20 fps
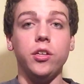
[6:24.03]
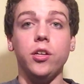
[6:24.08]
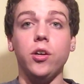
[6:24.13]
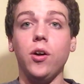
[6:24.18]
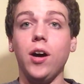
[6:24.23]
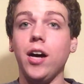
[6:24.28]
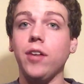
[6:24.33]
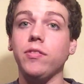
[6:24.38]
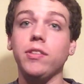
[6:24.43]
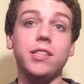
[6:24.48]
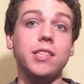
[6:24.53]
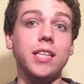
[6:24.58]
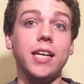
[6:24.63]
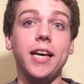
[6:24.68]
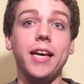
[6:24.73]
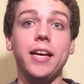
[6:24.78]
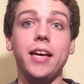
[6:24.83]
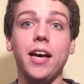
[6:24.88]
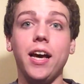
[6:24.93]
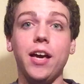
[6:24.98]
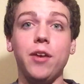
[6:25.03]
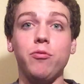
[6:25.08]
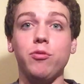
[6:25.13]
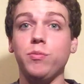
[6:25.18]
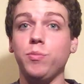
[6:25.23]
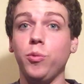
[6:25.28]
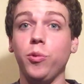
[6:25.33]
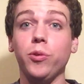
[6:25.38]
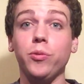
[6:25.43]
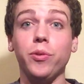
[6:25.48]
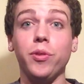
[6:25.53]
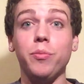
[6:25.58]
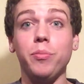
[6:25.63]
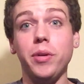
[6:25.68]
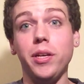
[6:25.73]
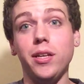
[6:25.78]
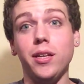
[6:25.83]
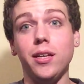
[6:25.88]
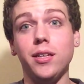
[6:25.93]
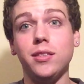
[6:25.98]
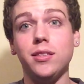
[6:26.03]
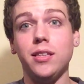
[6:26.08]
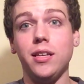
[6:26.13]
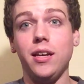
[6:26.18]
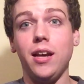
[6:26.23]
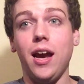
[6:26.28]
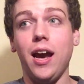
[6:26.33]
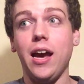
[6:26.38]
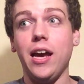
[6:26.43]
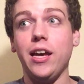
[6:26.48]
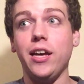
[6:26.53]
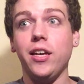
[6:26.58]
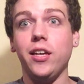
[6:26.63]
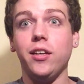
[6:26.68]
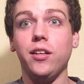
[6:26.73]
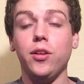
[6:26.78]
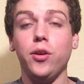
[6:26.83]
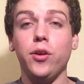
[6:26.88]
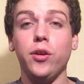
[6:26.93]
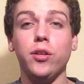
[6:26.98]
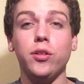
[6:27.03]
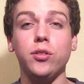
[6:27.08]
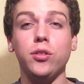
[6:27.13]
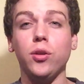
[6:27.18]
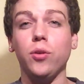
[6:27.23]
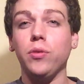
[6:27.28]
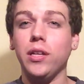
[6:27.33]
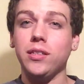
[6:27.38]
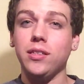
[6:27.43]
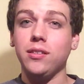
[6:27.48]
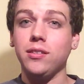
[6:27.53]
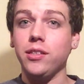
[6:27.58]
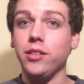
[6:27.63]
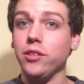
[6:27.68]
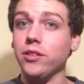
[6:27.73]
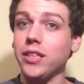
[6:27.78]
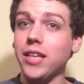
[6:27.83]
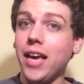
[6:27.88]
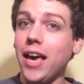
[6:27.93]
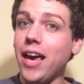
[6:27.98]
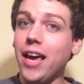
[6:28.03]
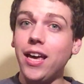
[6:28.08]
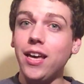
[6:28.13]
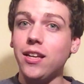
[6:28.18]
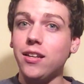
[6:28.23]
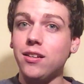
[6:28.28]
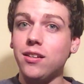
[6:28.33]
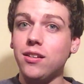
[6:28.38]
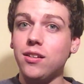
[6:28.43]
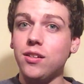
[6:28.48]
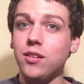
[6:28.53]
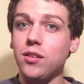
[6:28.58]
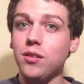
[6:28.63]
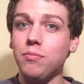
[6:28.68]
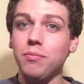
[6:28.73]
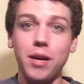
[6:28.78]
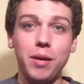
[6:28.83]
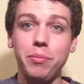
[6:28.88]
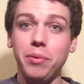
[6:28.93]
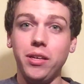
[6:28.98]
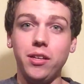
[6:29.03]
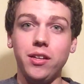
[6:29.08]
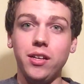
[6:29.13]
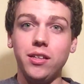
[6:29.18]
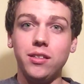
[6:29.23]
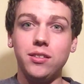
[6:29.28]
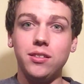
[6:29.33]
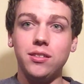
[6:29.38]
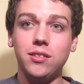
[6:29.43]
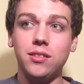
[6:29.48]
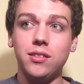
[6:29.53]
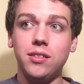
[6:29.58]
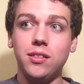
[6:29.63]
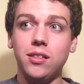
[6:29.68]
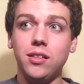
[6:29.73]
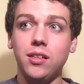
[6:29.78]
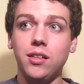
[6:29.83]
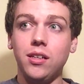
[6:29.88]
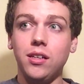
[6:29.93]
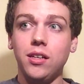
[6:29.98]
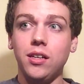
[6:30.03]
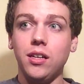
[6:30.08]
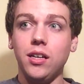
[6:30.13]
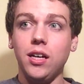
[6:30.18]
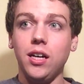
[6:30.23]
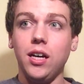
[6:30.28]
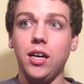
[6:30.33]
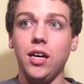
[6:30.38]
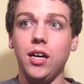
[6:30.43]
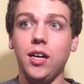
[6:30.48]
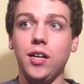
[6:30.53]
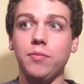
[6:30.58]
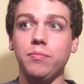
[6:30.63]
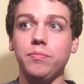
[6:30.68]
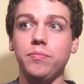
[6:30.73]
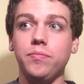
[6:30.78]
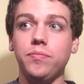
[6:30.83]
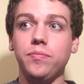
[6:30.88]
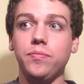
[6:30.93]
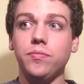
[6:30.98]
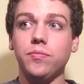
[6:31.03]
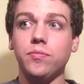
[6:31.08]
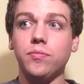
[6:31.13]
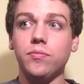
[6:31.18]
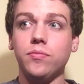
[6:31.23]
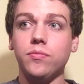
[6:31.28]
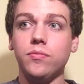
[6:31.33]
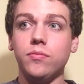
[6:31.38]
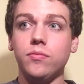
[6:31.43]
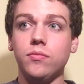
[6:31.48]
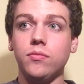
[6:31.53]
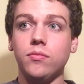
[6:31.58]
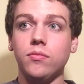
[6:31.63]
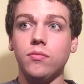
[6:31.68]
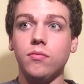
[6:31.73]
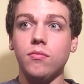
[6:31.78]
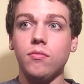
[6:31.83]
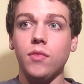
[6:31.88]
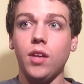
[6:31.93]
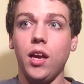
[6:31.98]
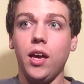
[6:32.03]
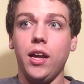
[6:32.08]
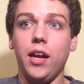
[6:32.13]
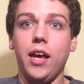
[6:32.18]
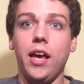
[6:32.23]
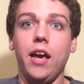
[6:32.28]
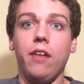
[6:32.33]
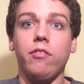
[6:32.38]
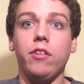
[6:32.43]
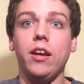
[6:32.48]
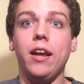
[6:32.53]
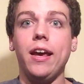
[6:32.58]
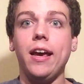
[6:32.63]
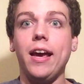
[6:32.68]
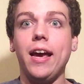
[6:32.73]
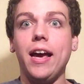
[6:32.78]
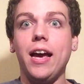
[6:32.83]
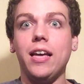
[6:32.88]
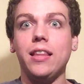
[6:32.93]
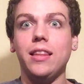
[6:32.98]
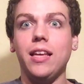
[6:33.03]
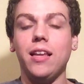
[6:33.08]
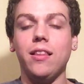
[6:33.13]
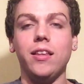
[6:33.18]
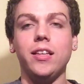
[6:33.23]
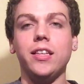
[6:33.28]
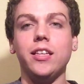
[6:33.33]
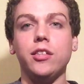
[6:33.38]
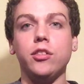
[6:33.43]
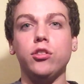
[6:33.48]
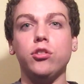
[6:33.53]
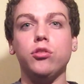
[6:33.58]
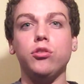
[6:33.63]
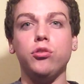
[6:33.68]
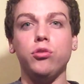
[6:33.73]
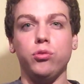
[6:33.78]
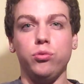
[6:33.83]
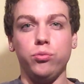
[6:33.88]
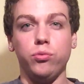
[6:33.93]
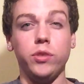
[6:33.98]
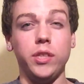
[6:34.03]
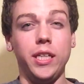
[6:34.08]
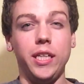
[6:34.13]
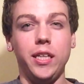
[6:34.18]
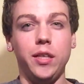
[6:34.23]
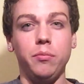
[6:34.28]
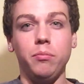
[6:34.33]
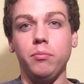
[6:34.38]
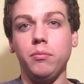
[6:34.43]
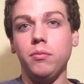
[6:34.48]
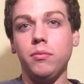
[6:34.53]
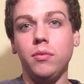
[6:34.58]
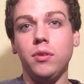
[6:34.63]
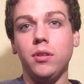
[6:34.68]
Obviously I was born with a penis, and I don't necessarily hate my penis. And I haven't had that, like, extreme